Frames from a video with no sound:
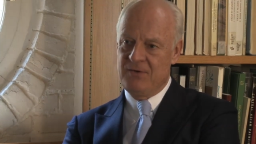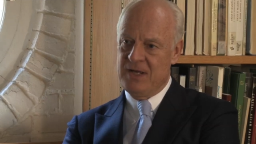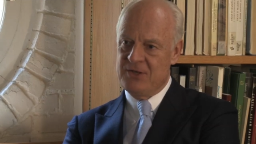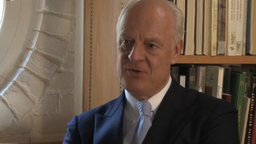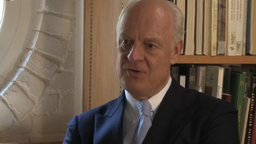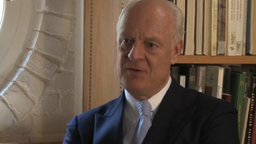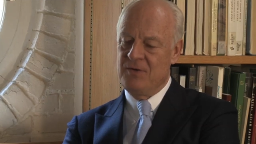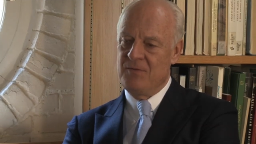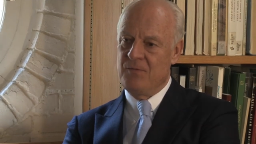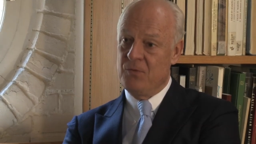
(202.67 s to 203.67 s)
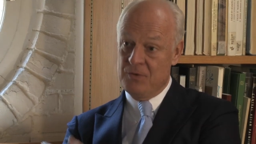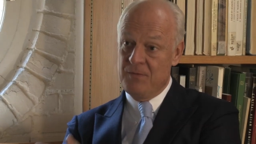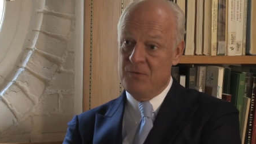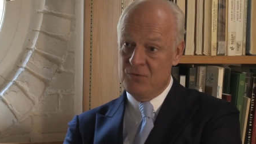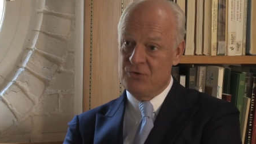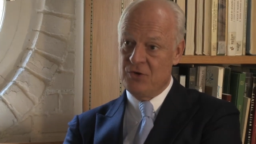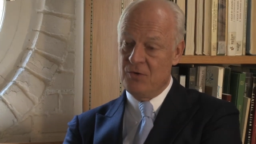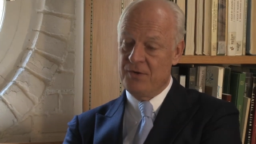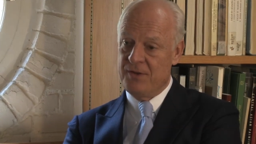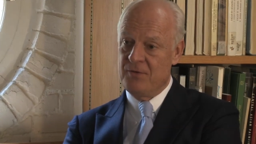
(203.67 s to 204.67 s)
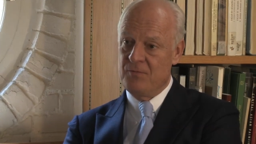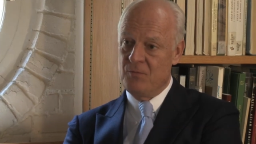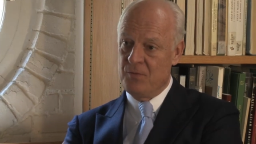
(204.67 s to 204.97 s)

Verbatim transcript: direction for the future also,